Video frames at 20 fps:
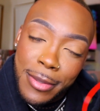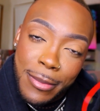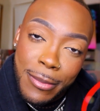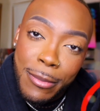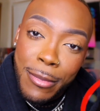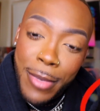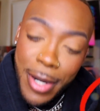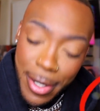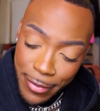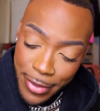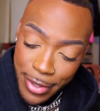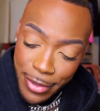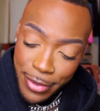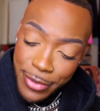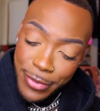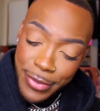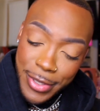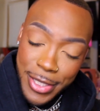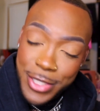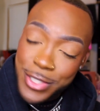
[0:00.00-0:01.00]
Mario,
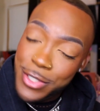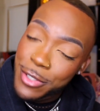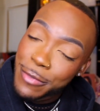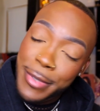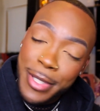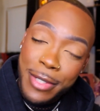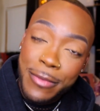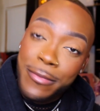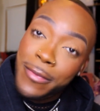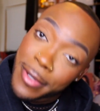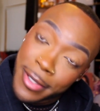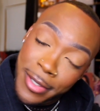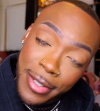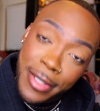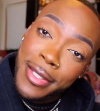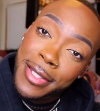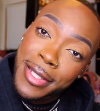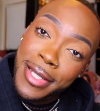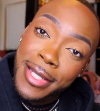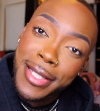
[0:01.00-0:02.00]
you did your big one.
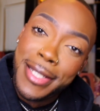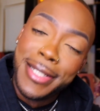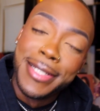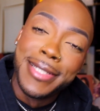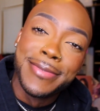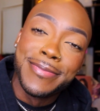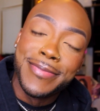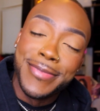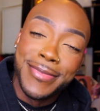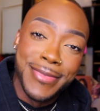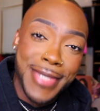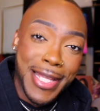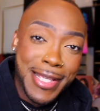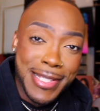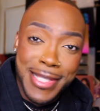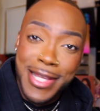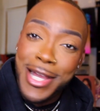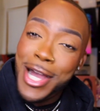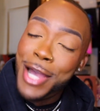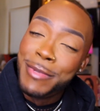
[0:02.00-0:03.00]
That's
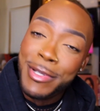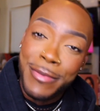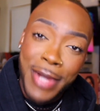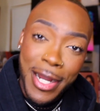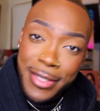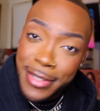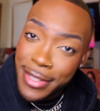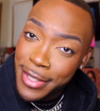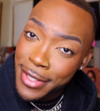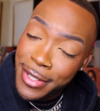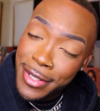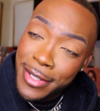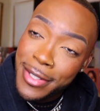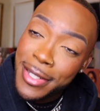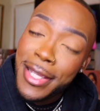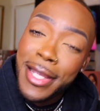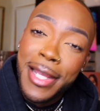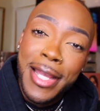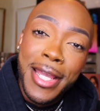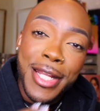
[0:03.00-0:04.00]
the homie right there.
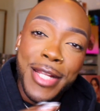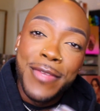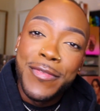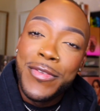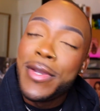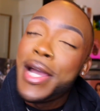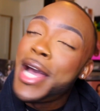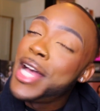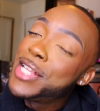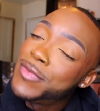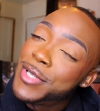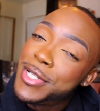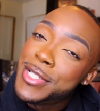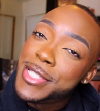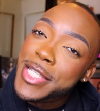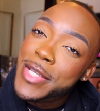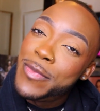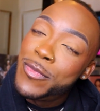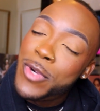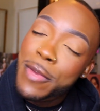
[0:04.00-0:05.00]
And if you guys want to
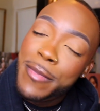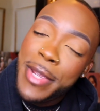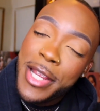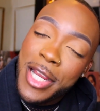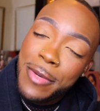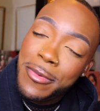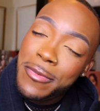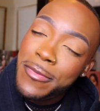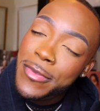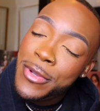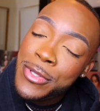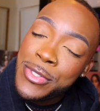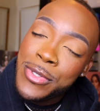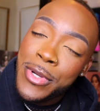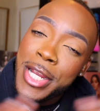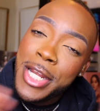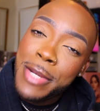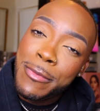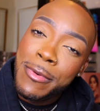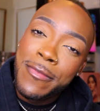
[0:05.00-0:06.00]
see more makeup reviews or
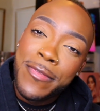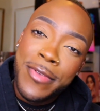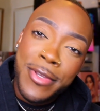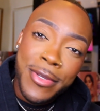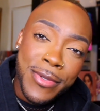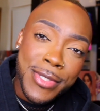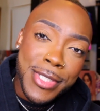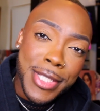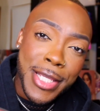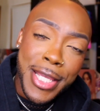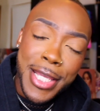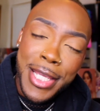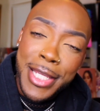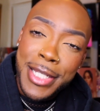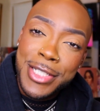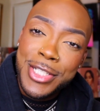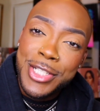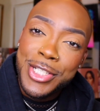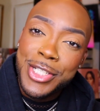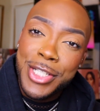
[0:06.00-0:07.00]
any reviews
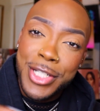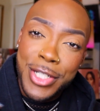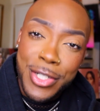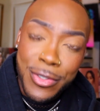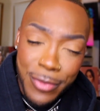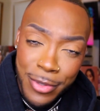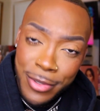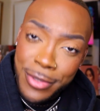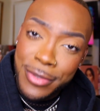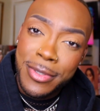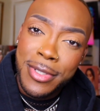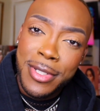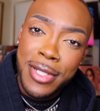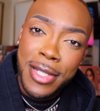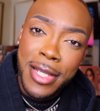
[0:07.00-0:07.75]
in general,